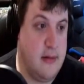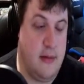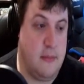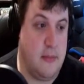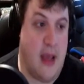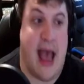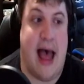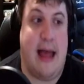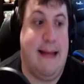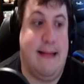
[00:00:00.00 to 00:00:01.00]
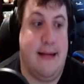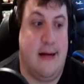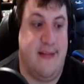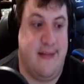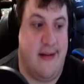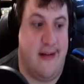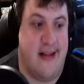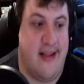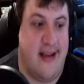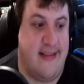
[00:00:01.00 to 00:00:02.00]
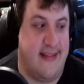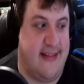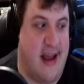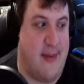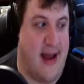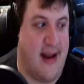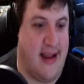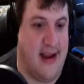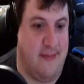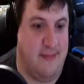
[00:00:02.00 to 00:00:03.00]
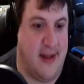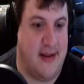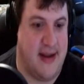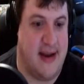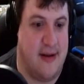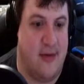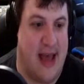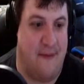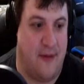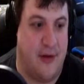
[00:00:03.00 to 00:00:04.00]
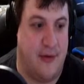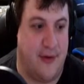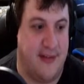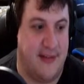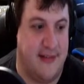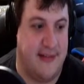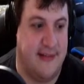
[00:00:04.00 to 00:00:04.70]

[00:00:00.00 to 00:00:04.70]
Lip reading: Yeah, there's nothing else to say about it. He did do that for those reasons.